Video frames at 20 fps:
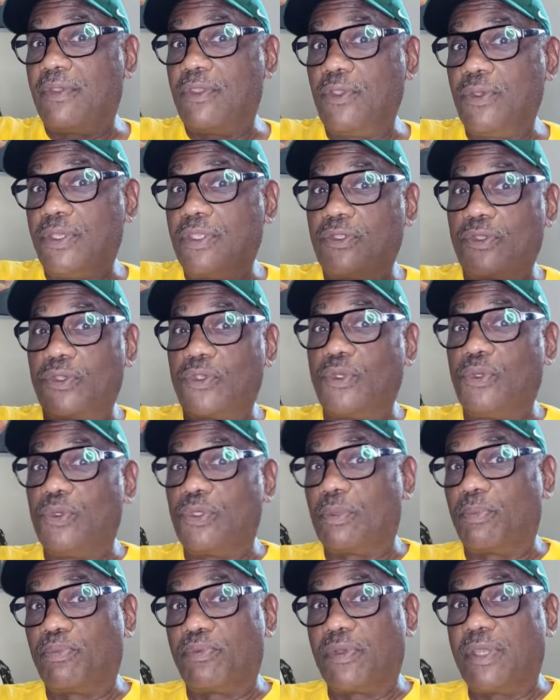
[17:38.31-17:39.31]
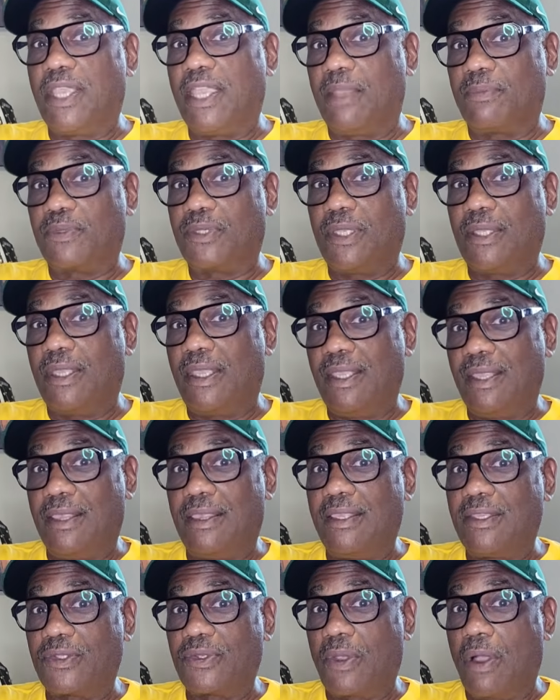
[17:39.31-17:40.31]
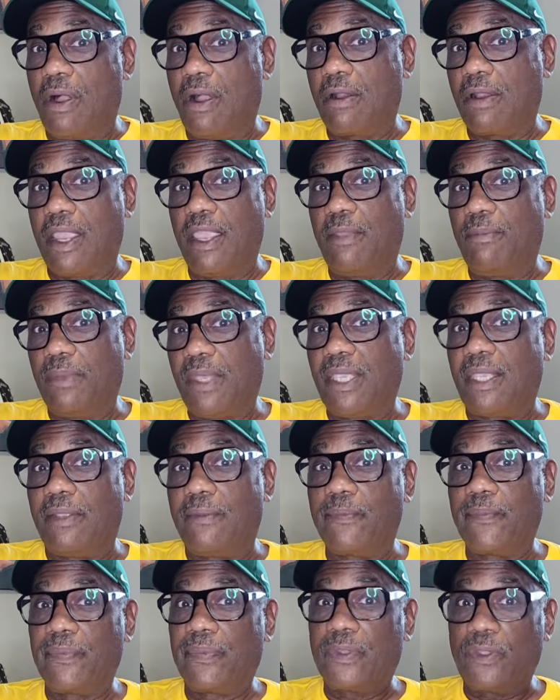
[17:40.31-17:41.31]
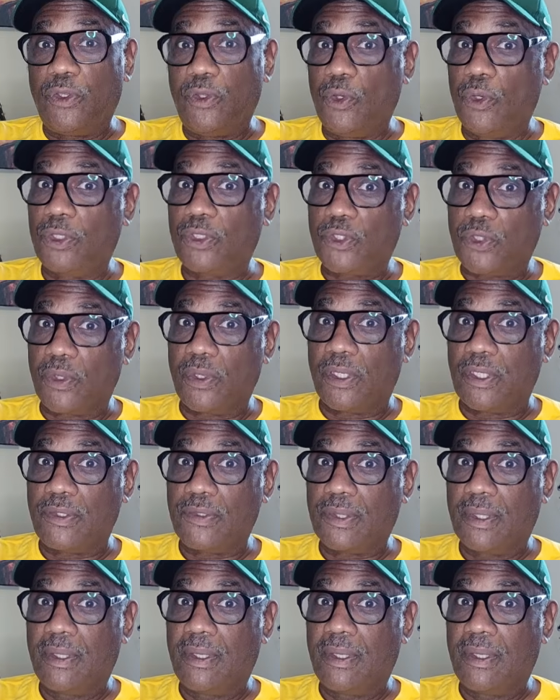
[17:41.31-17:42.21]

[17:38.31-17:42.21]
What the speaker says: You can just use the preamps in this RME. Your choice.